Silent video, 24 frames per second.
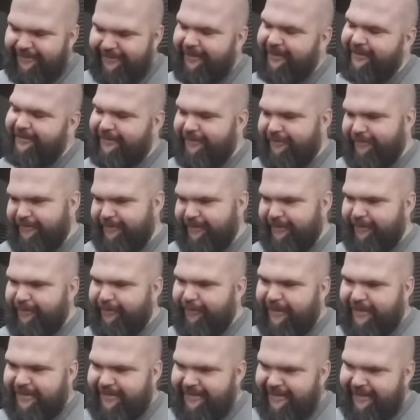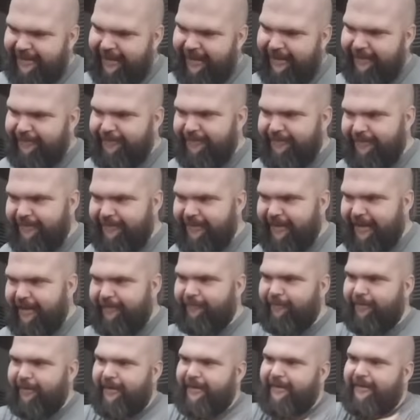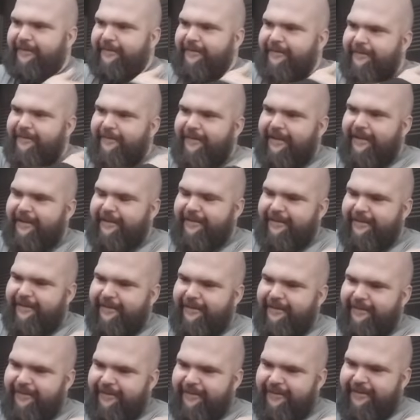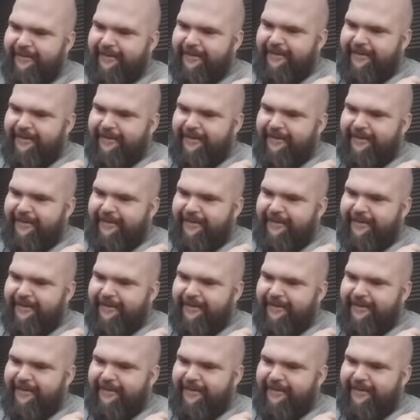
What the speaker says: or not jokes, but quests that I have planned, like the